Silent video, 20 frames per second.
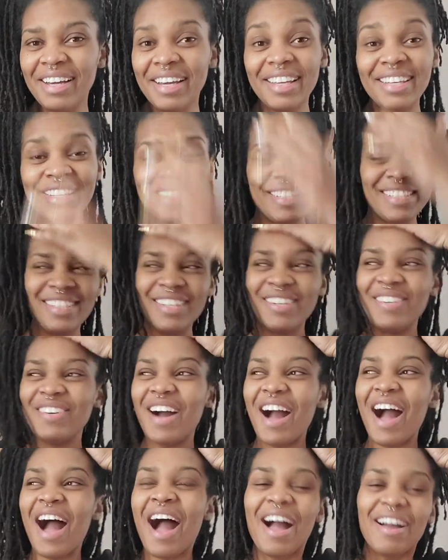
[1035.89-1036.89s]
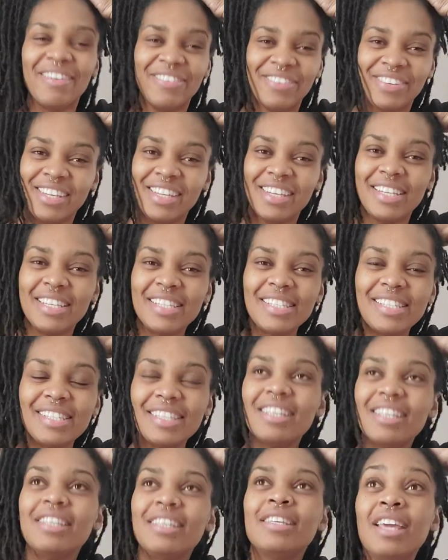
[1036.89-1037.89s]
It's so obvious,
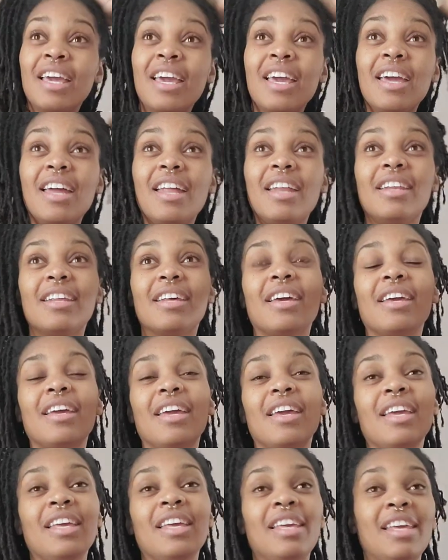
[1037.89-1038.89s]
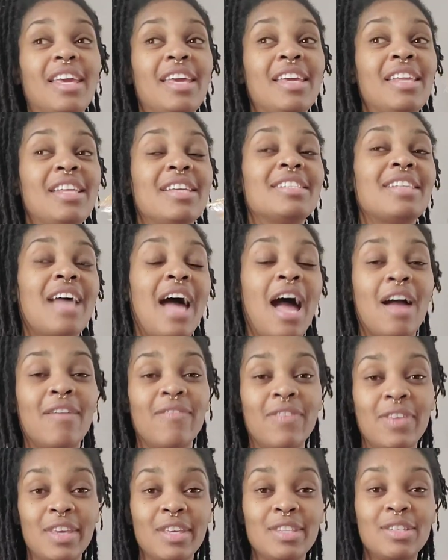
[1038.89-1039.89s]
yet it is
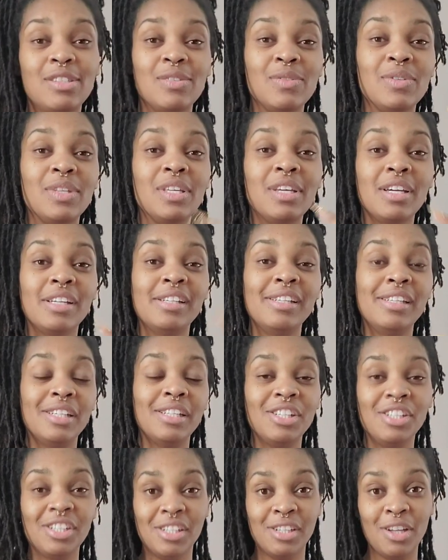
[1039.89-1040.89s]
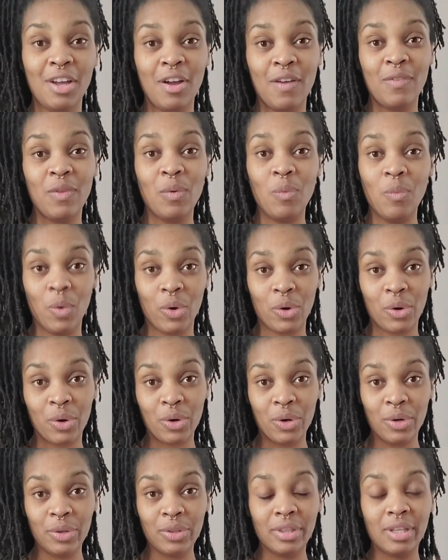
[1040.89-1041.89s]
obvious through the condition of the
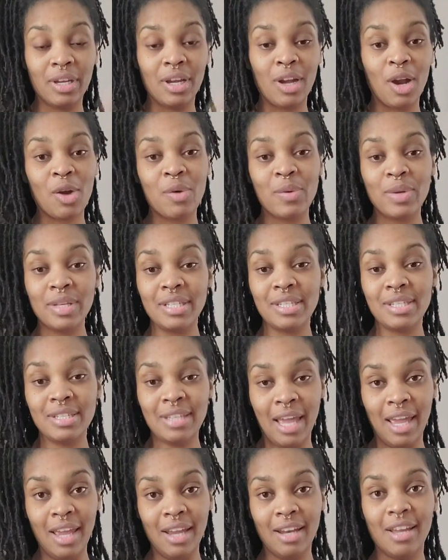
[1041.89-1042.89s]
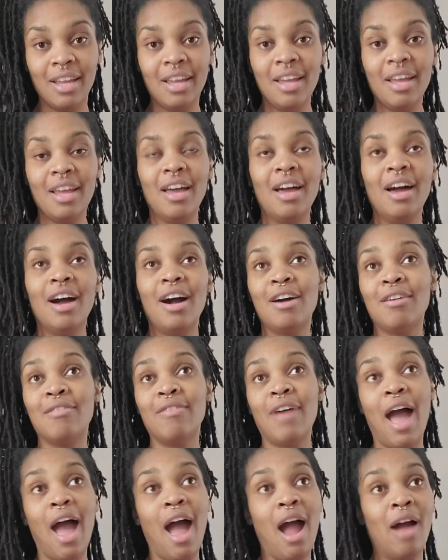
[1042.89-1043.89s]
world, the current state of
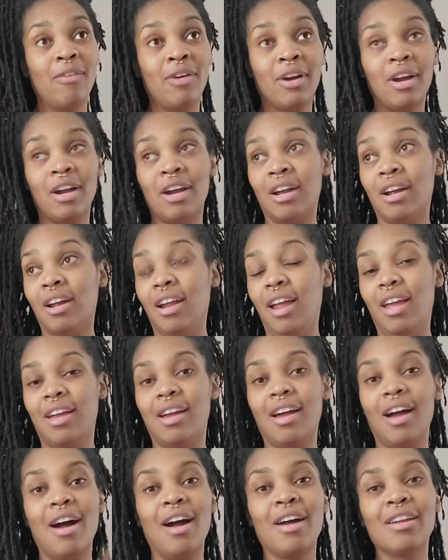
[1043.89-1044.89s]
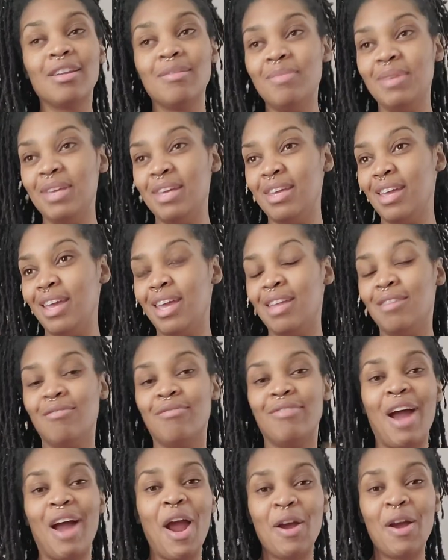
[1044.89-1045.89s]
our economy,
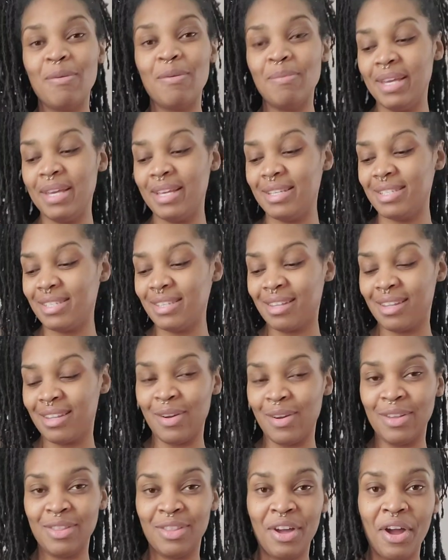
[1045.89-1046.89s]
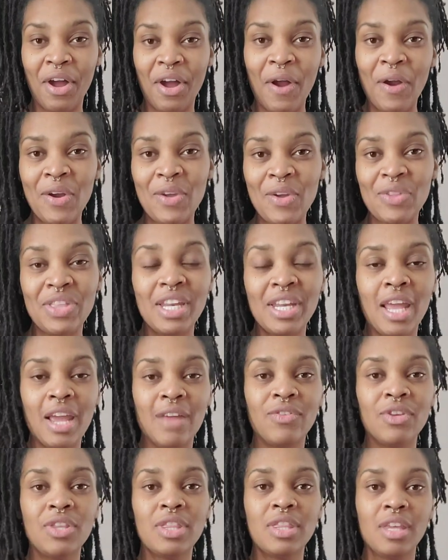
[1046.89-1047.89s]
environments, the earth and
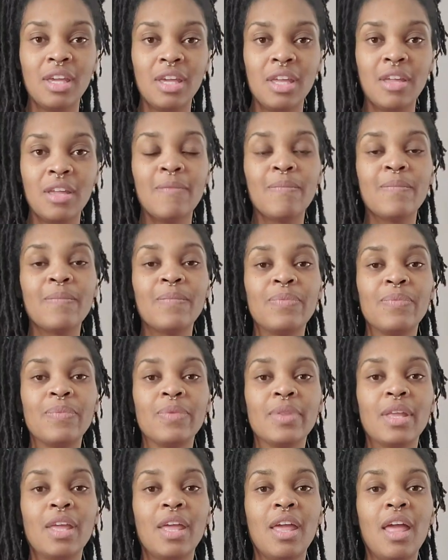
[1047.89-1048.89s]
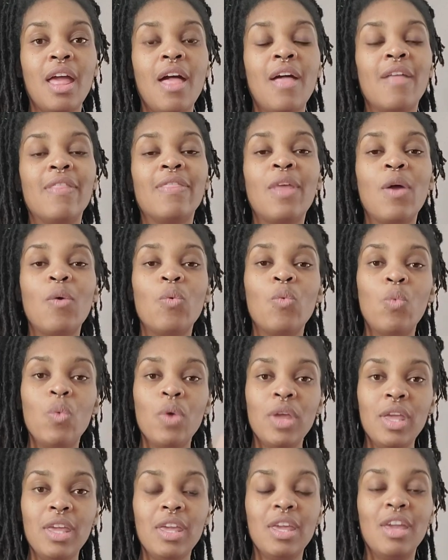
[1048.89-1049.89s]
everything, that
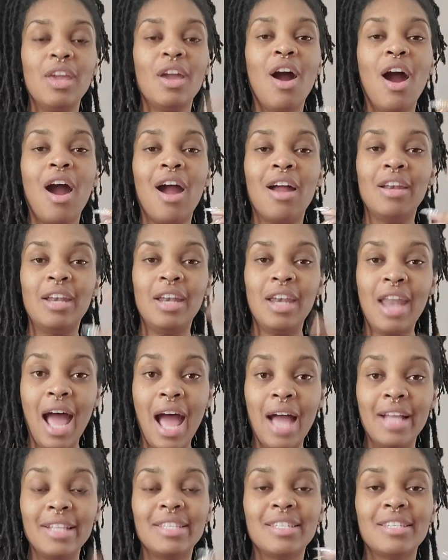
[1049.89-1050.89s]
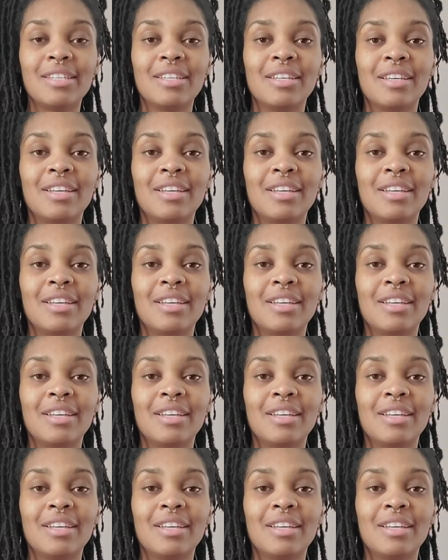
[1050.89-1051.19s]
we are not